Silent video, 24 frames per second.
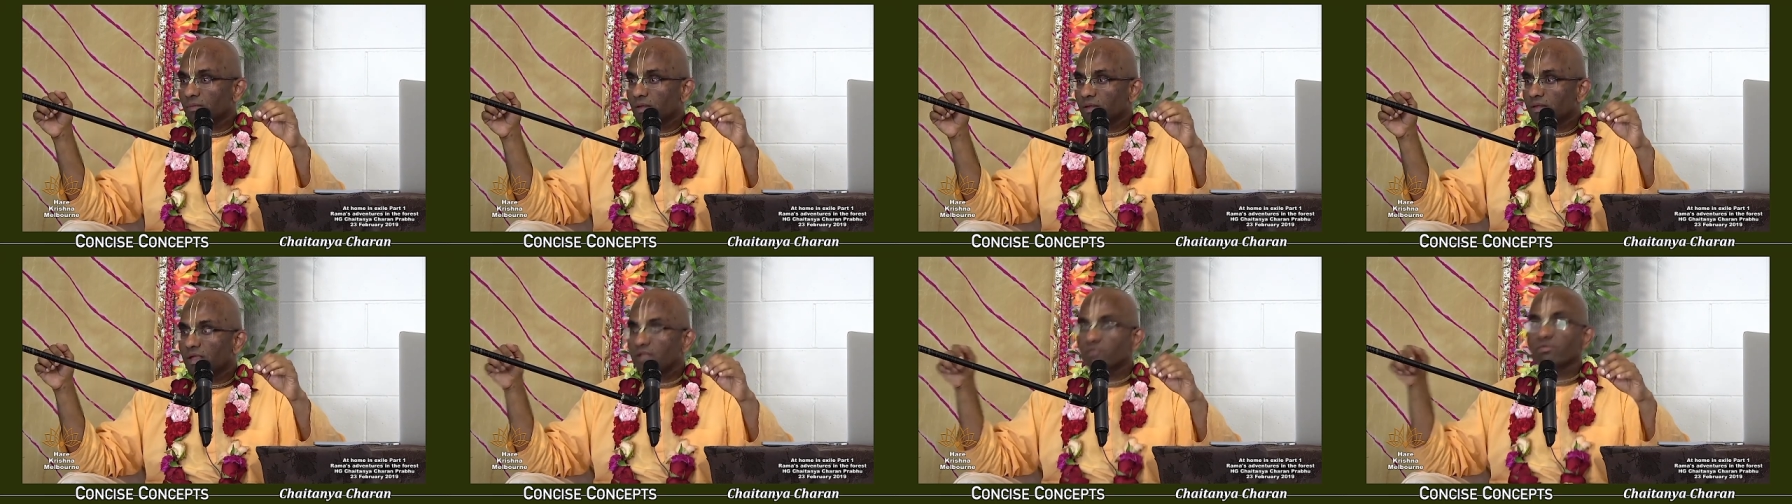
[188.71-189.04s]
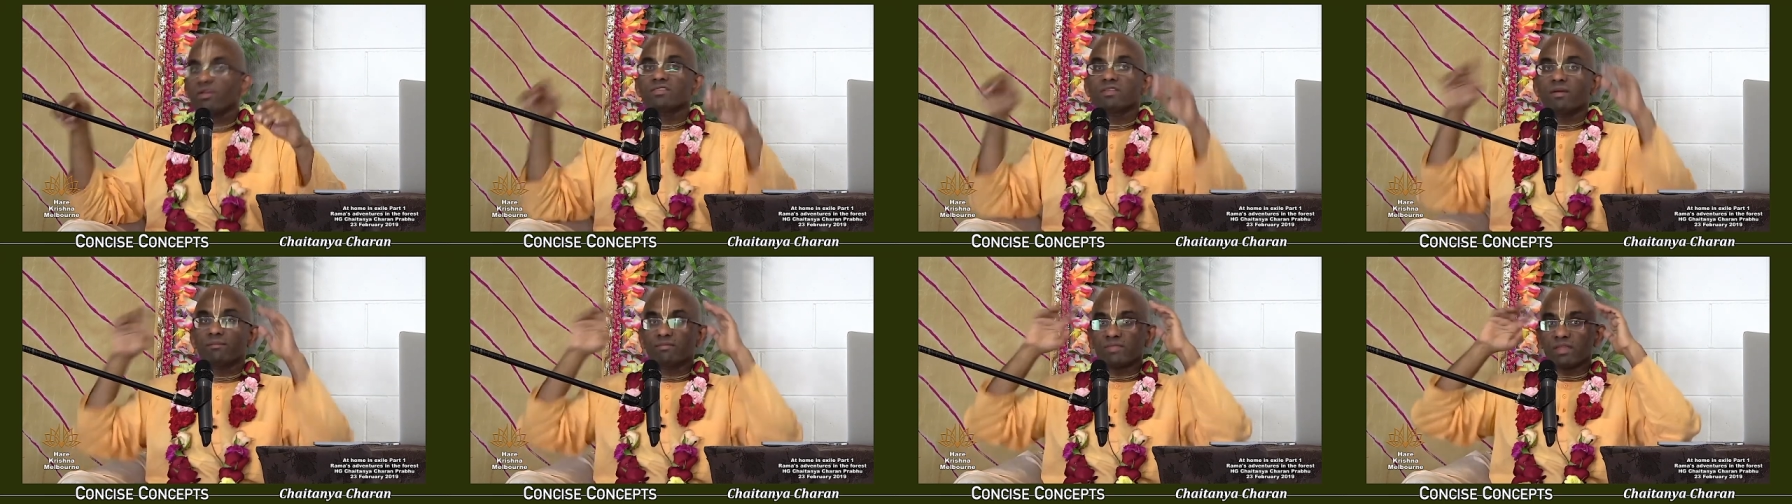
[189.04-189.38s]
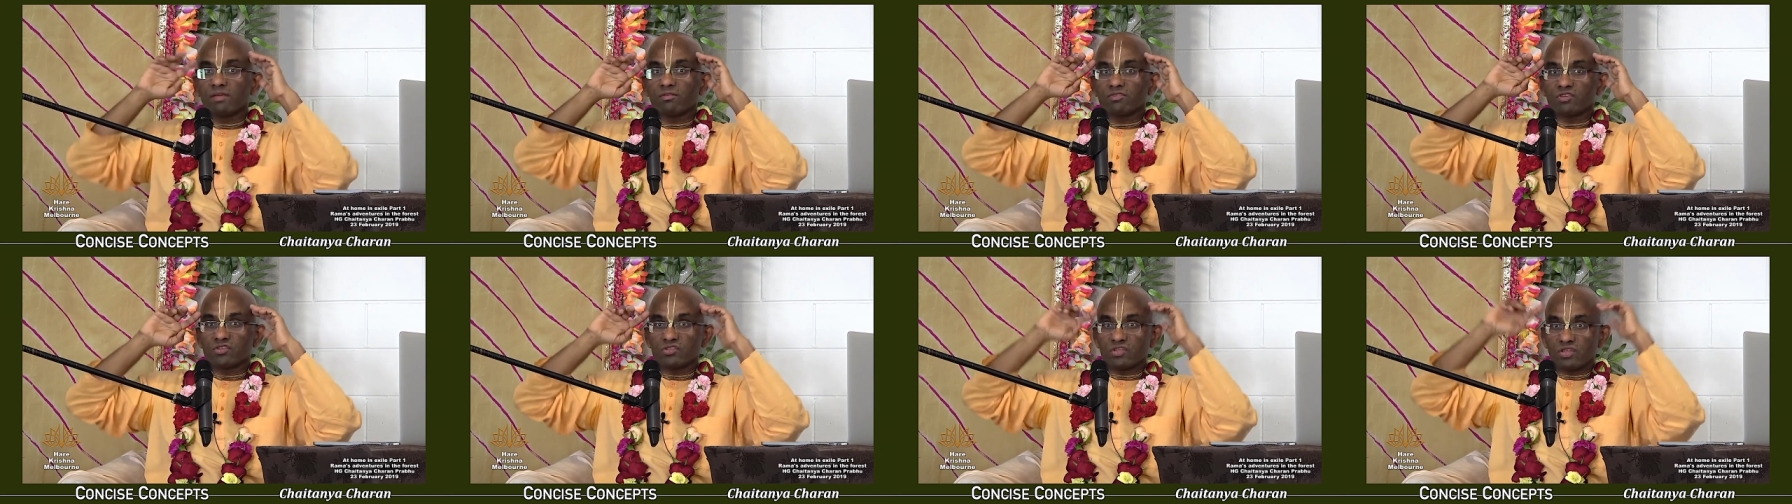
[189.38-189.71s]
That's why
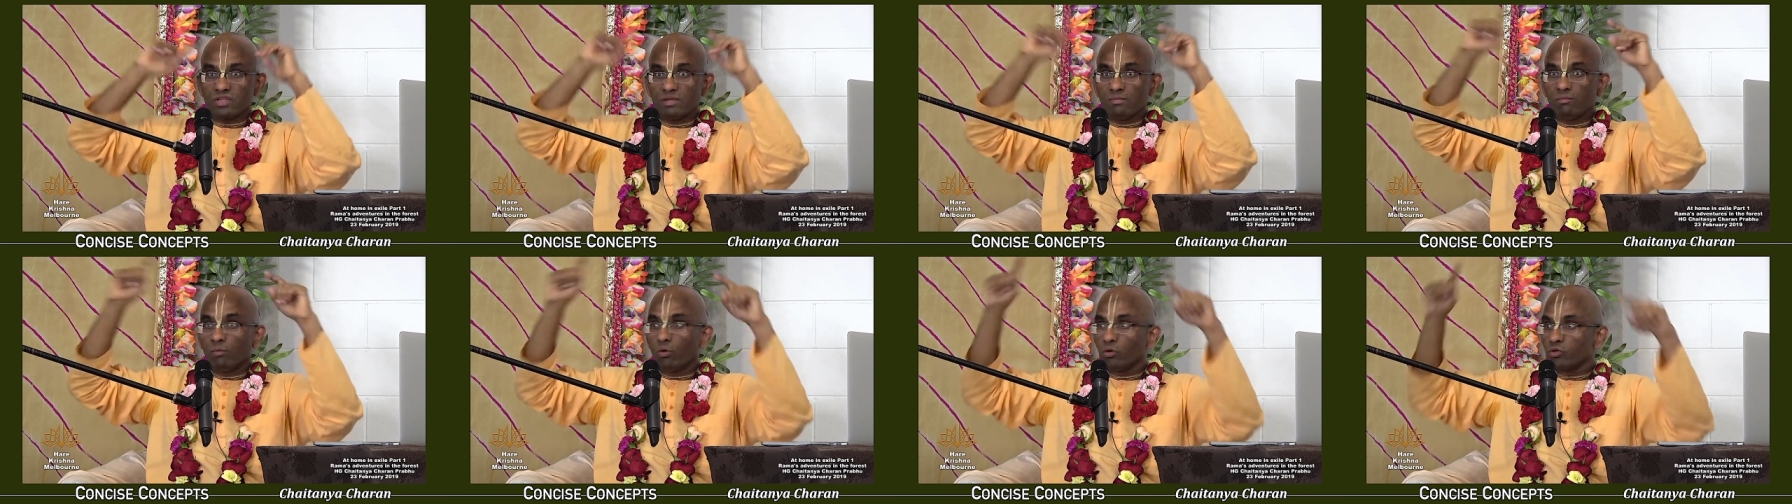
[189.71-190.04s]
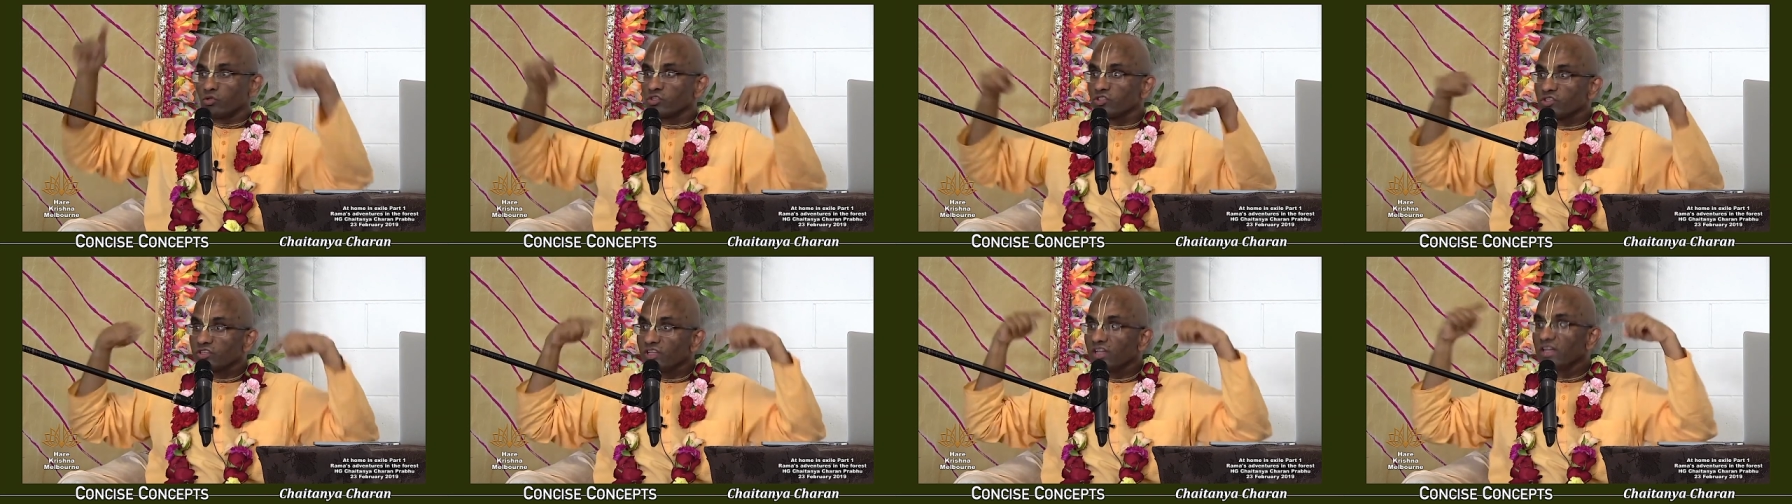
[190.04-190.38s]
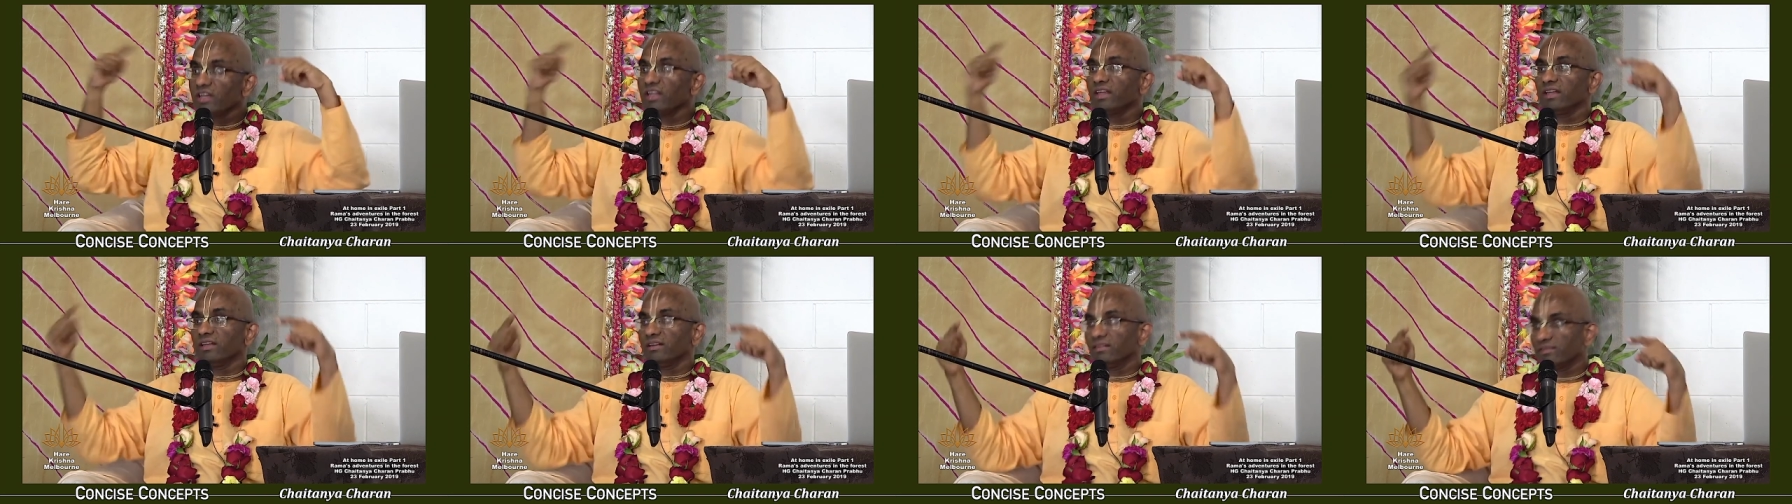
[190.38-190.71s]
something which is
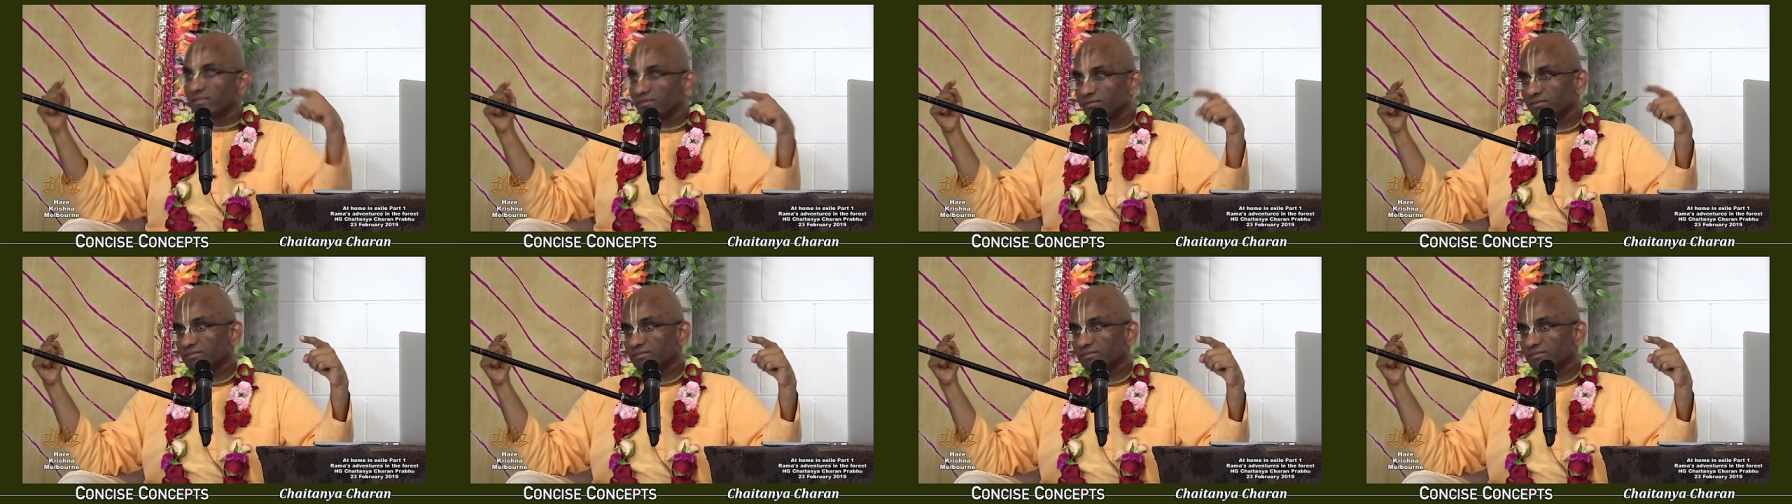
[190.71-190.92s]
emotionally